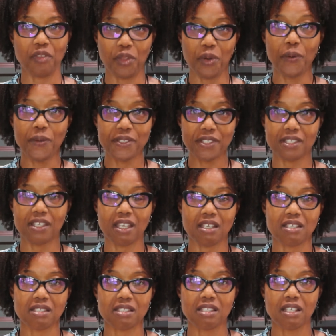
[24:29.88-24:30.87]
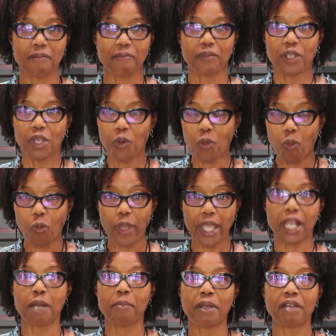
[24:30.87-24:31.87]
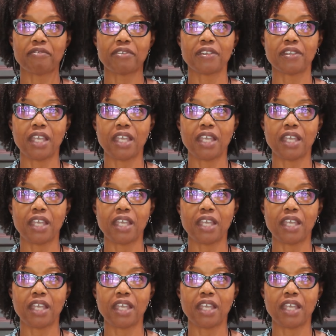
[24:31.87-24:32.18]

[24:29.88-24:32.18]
those things. Wake up every